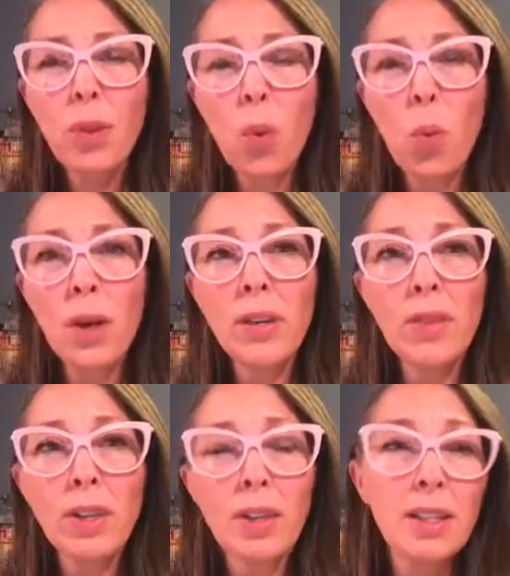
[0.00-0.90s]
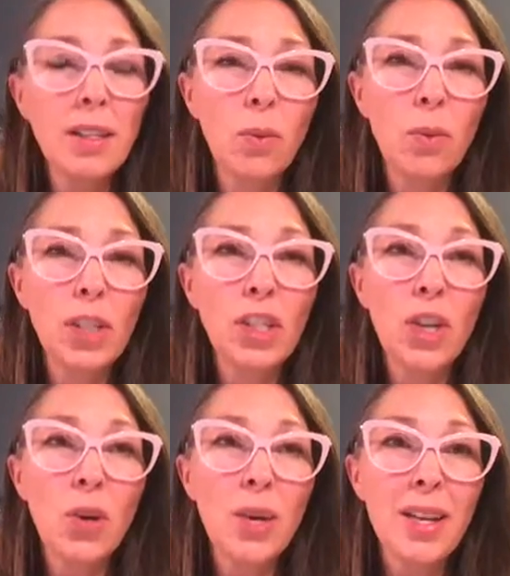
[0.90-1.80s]
one of the things that we
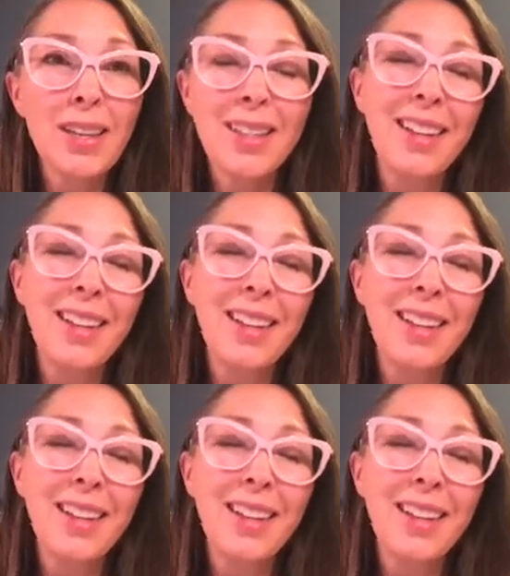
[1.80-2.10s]
show is,